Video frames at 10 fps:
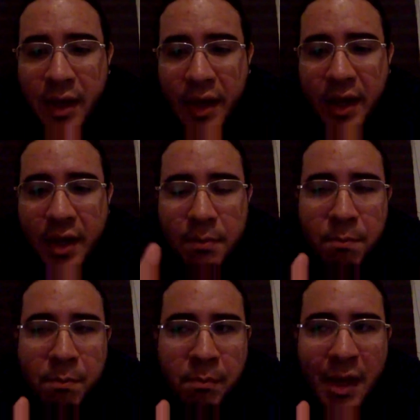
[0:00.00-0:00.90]

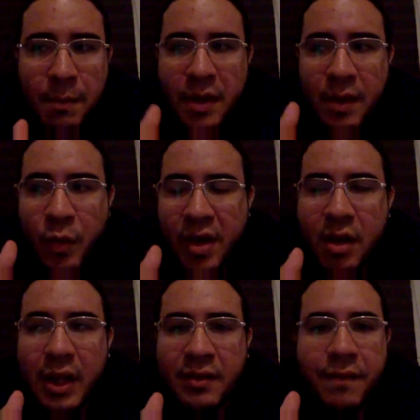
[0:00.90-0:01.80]
and maybe we can
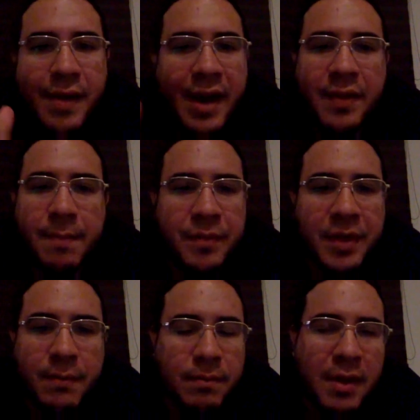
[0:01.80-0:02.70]
classify them
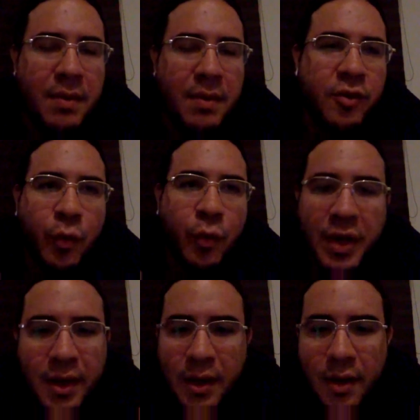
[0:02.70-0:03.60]
in maybe
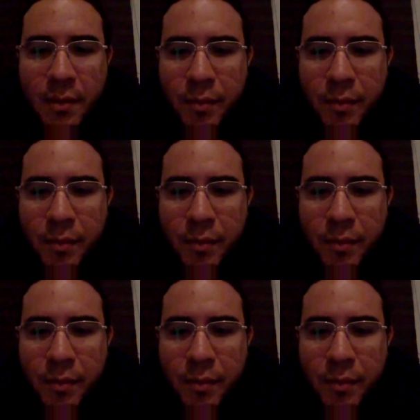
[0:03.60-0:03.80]
3